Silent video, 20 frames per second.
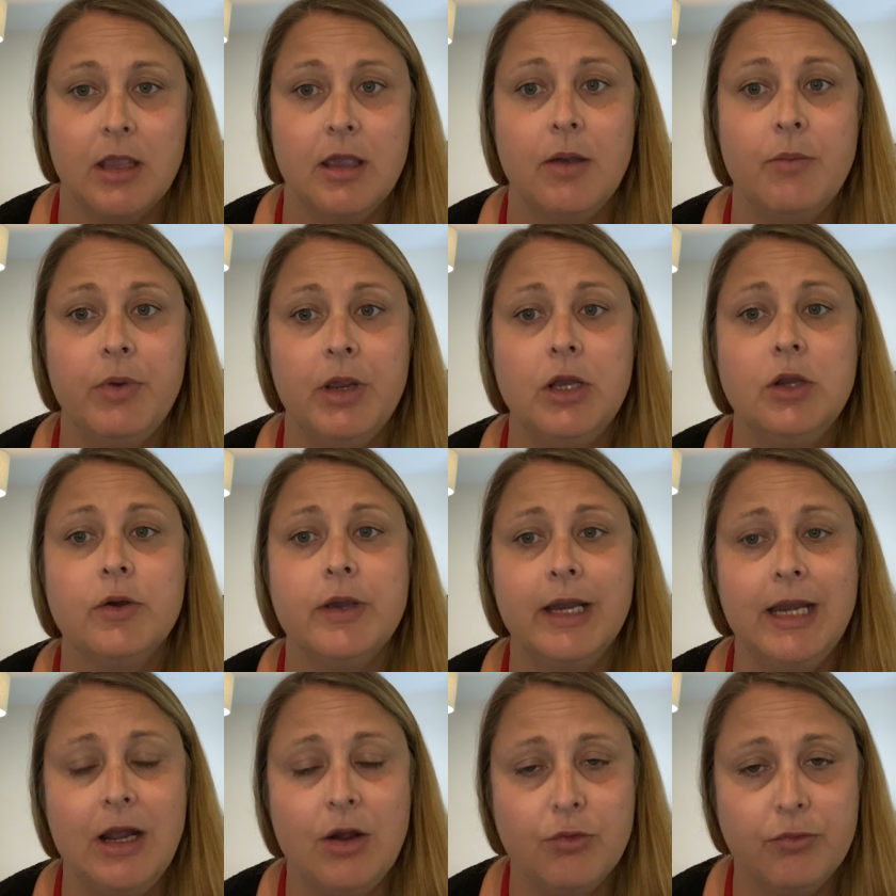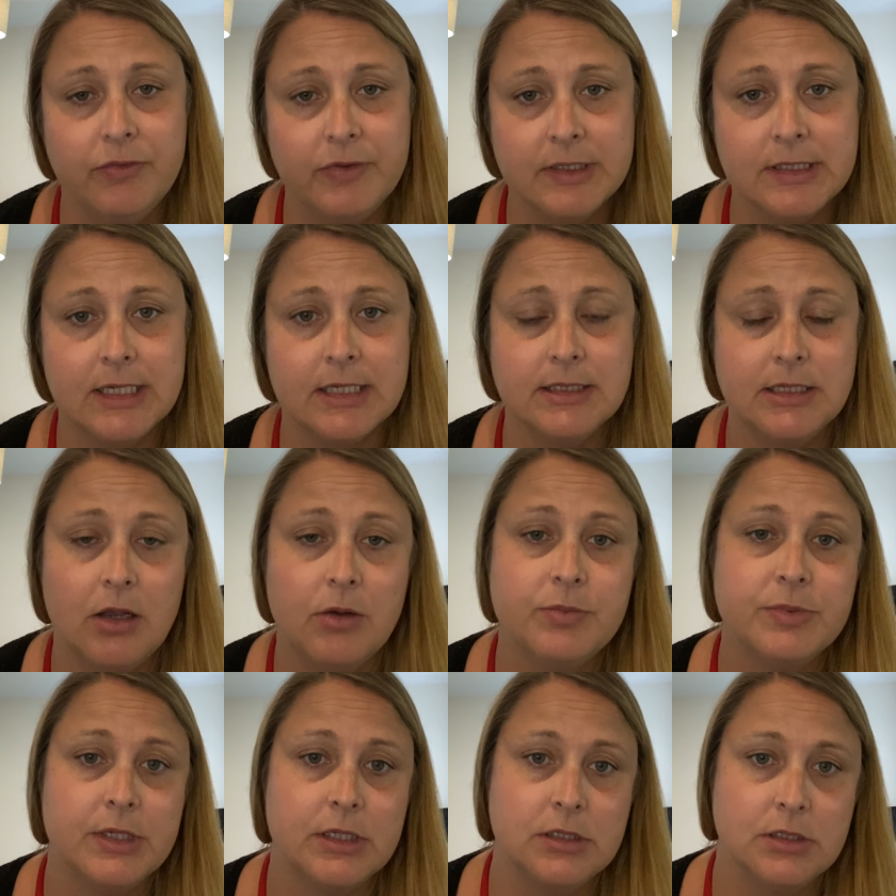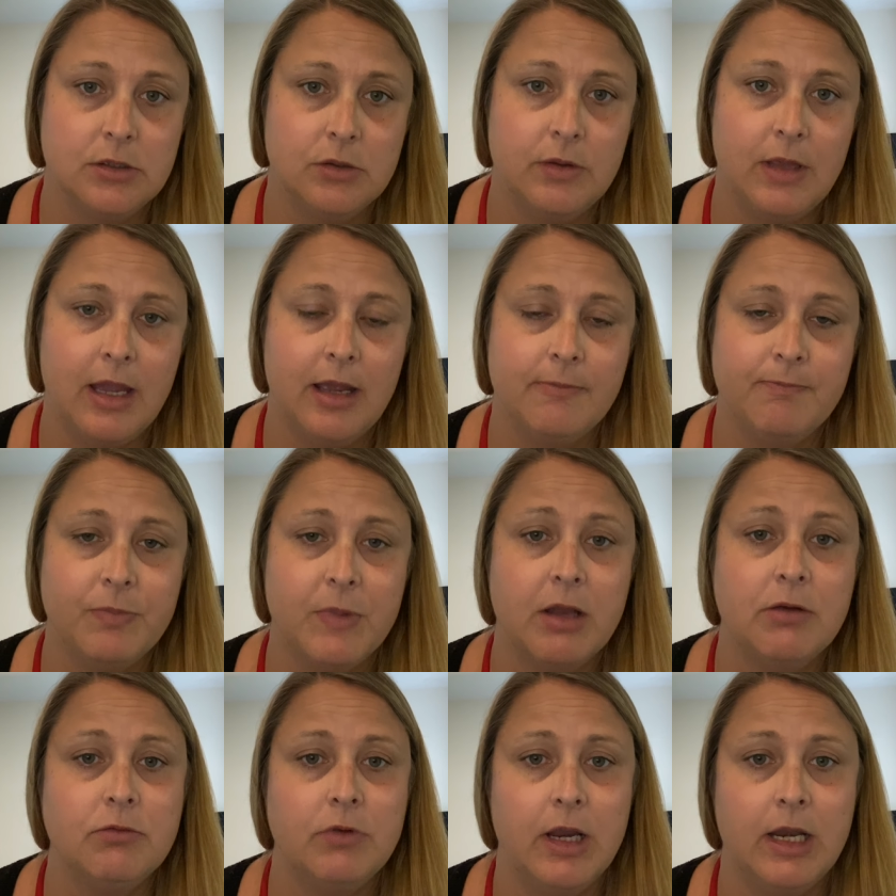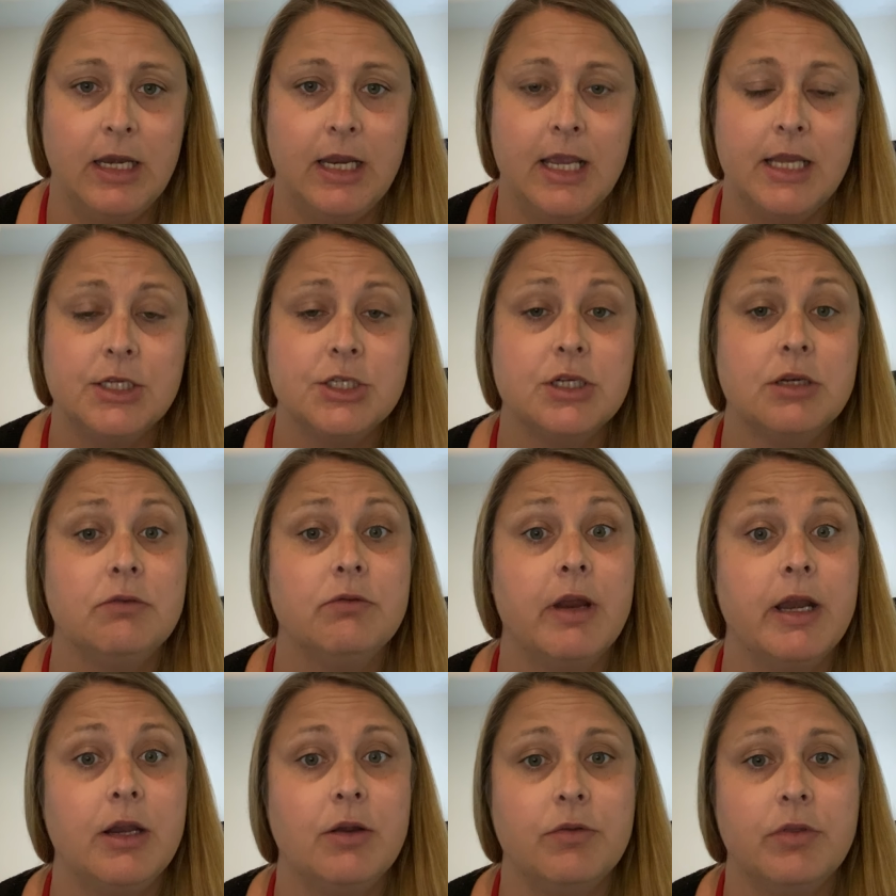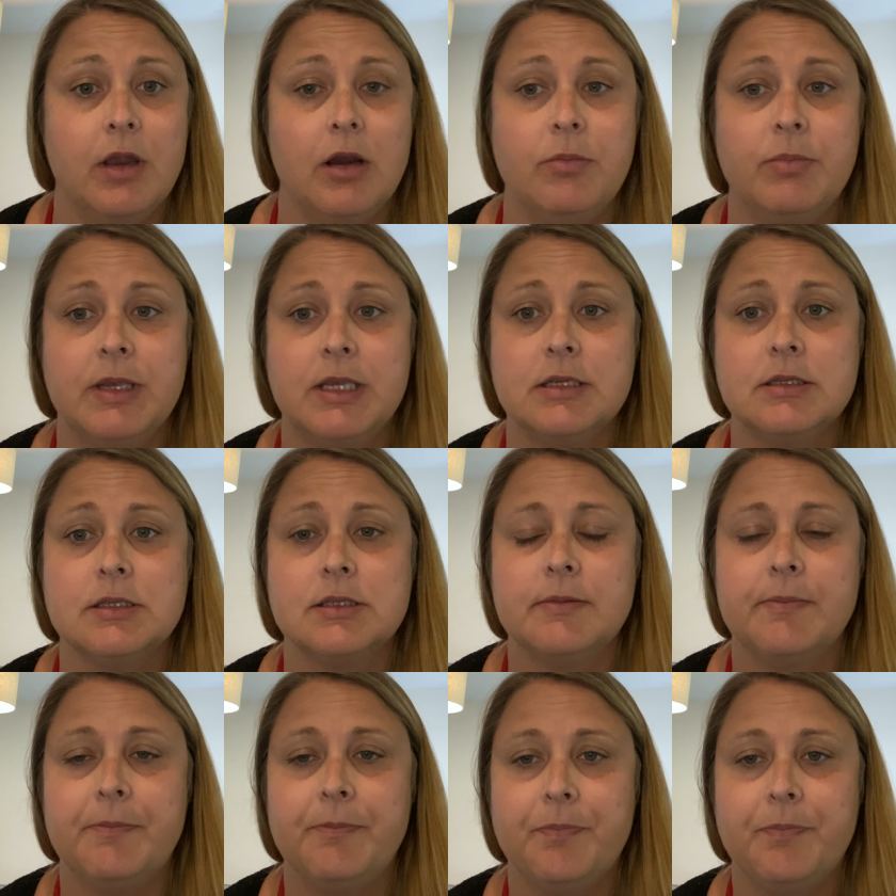And we look at how physics helps us do that in radiation and radiotherapies.